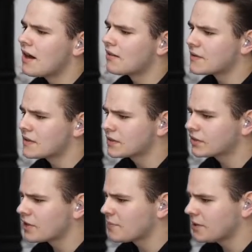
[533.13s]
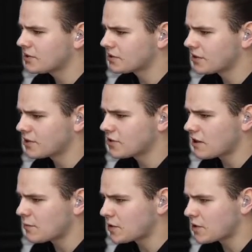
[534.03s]
All right, this is going to be an interesting
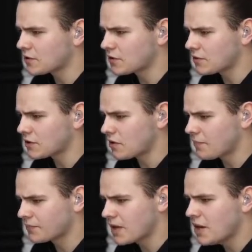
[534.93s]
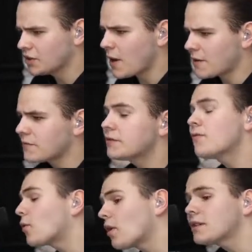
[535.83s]
stream for, for sure. So wait, so
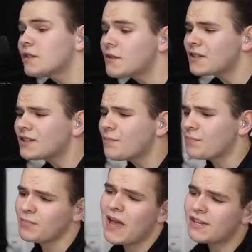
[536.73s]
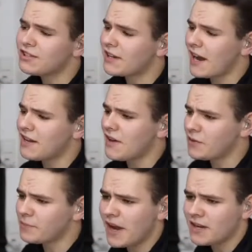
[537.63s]
of course, you know, this is a plane just like any
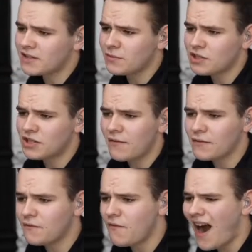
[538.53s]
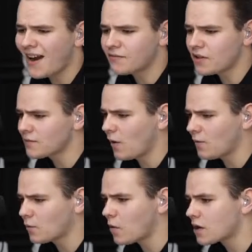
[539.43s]
other plane, so we just have to find, first of all,
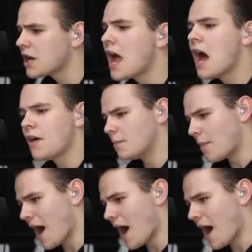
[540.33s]
of course, the